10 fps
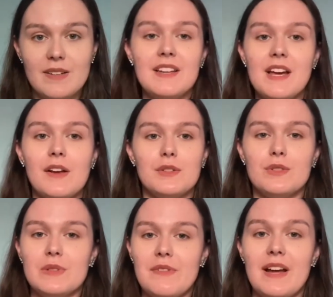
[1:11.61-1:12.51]
And I also
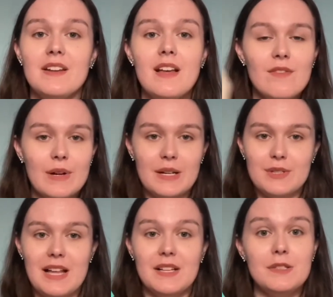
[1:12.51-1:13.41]
reread Radio
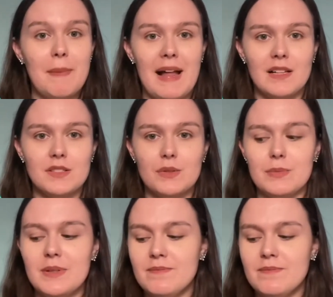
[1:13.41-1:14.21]
Silence by Alice Oseman.